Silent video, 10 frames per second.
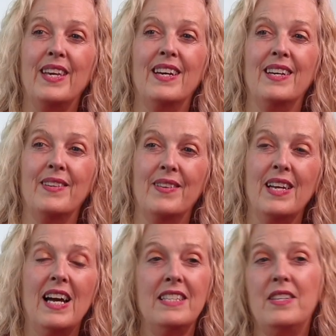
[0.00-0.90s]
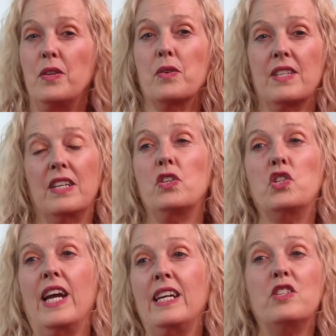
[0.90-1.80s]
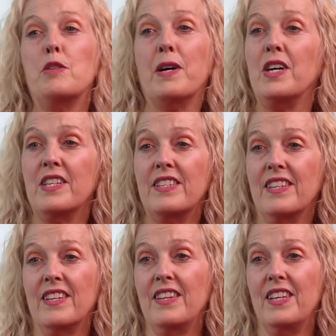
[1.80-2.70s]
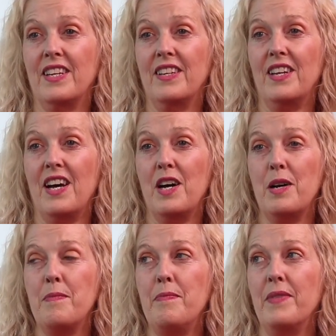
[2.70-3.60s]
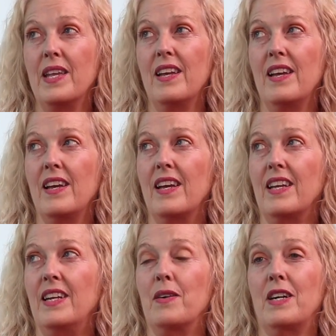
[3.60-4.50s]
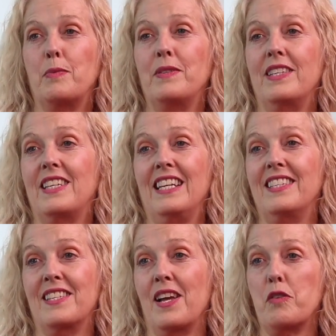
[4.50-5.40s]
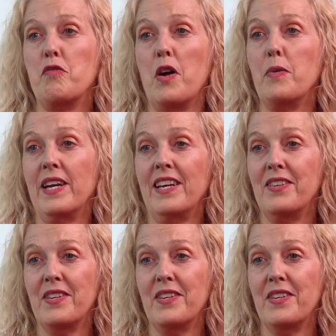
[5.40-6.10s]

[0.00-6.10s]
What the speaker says: Yeah. Until you're such a changed person that I suppose it's like growing.